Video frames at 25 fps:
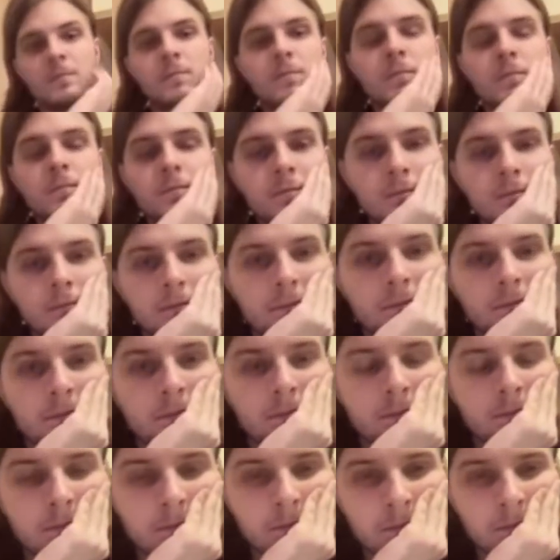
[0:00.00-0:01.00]

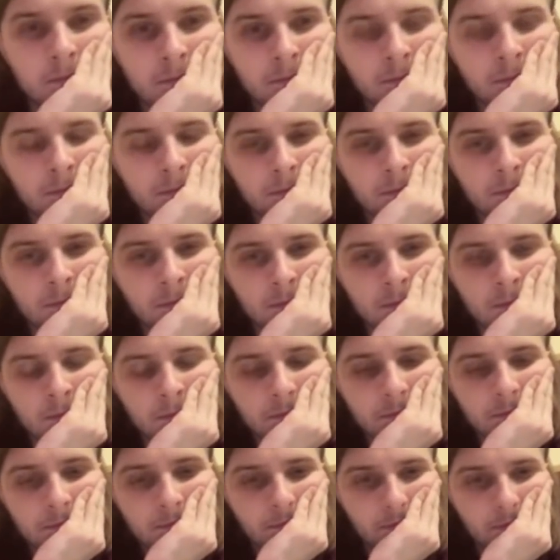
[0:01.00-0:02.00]

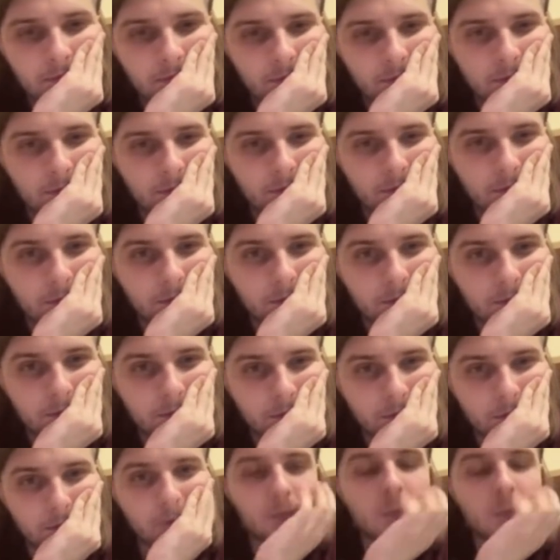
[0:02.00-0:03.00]

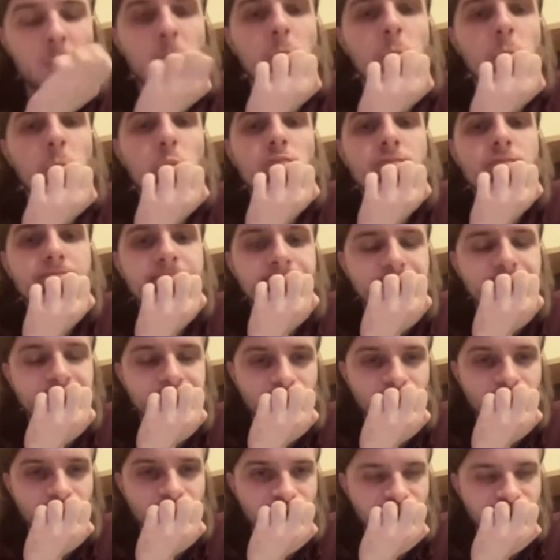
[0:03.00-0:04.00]

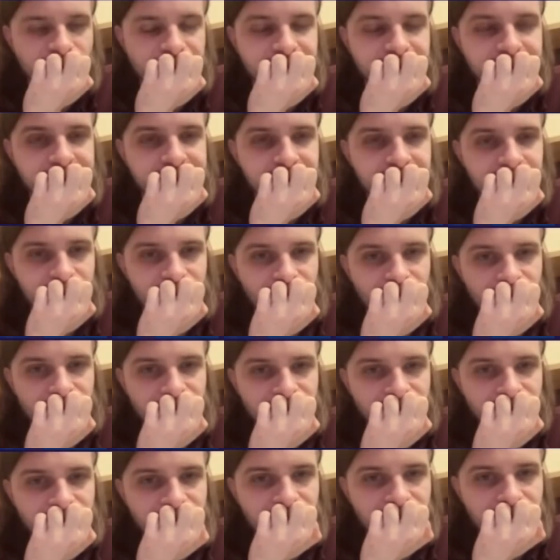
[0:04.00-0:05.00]

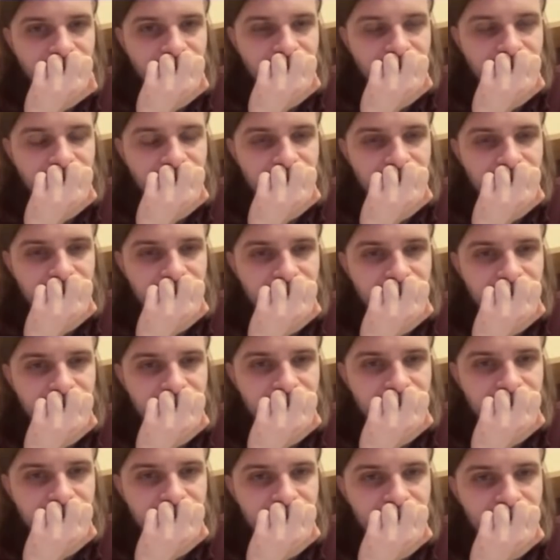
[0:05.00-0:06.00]

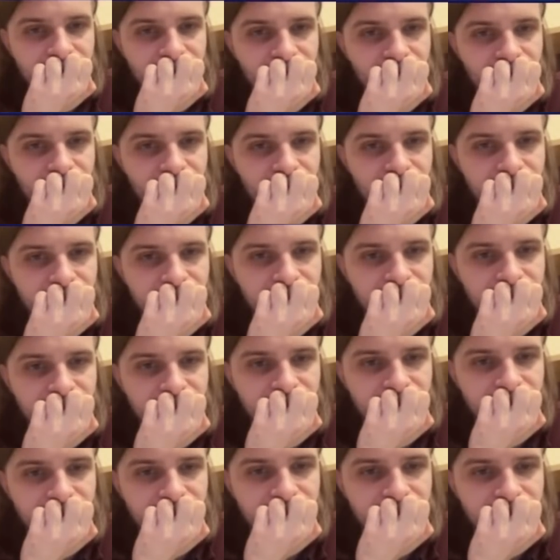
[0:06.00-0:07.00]

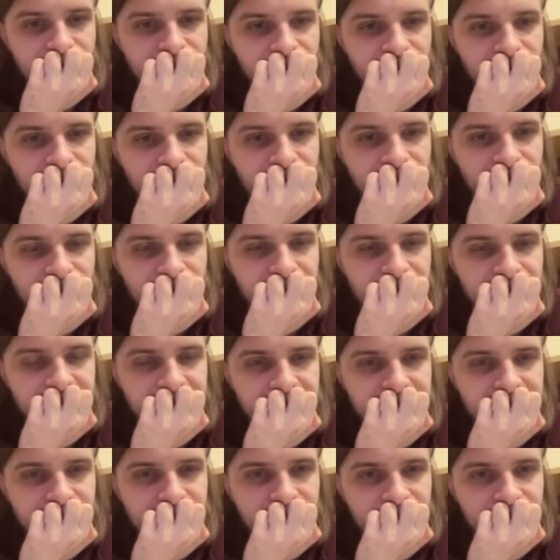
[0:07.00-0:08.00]
[no speech]